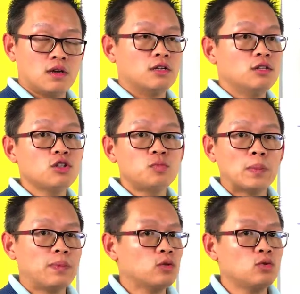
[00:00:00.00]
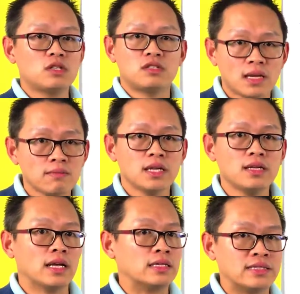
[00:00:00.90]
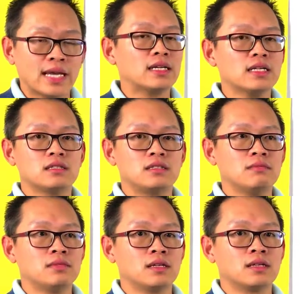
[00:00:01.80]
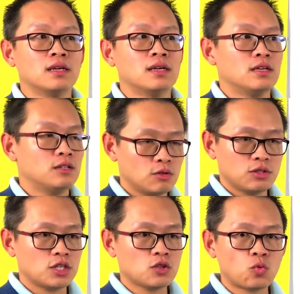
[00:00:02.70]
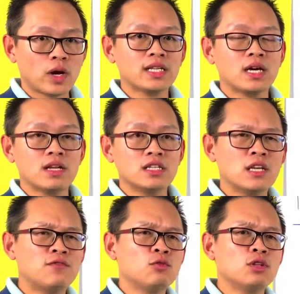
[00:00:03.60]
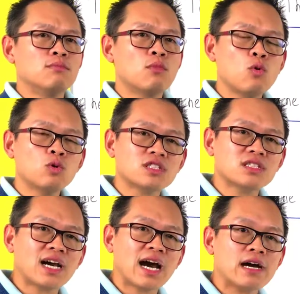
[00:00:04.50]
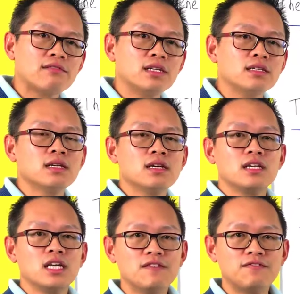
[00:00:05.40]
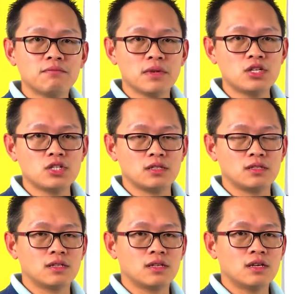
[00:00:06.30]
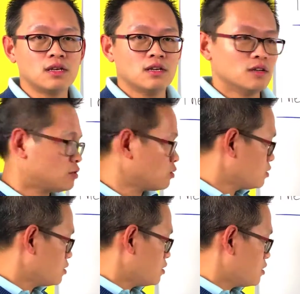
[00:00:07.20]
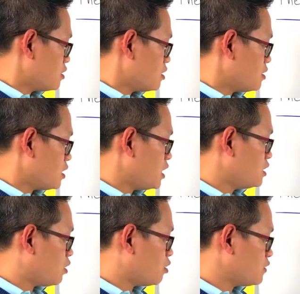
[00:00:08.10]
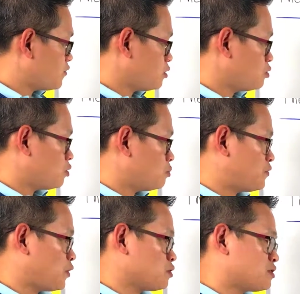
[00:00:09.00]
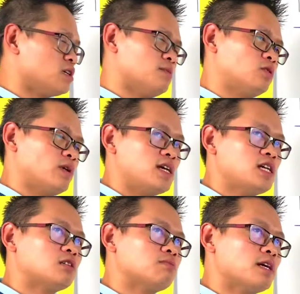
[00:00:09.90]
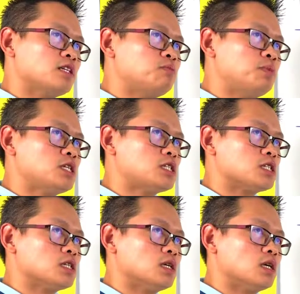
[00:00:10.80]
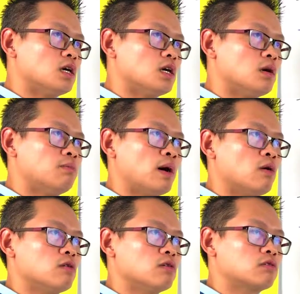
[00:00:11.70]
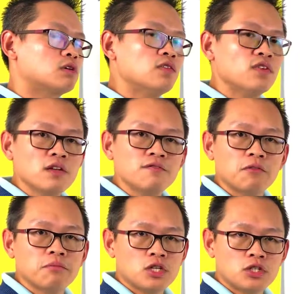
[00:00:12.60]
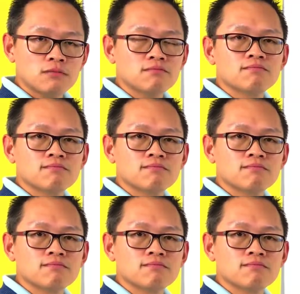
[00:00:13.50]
Newspaper do the same thing, exactly the same thing. You know, they just write down and give you the most current information. So, in order for you to, before you start, you must know, hey, is my speech about giving information?